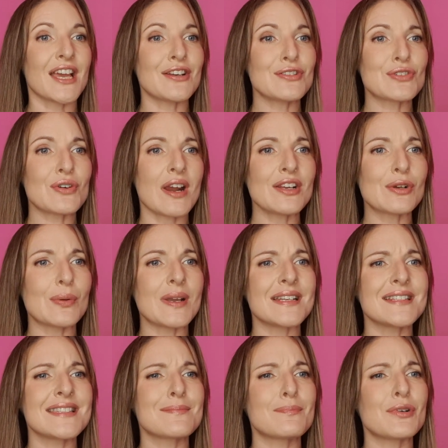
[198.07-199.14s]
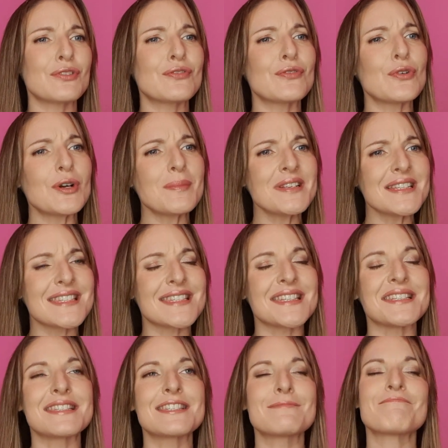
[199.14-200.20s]
and drag queen
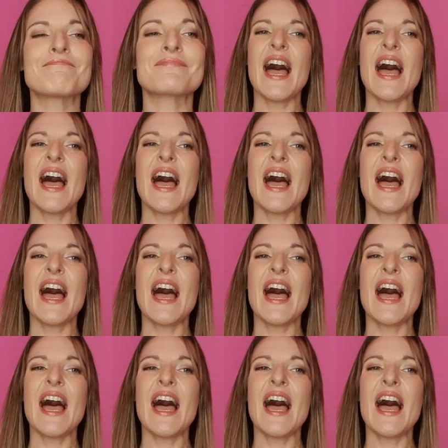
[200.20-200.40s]
performances.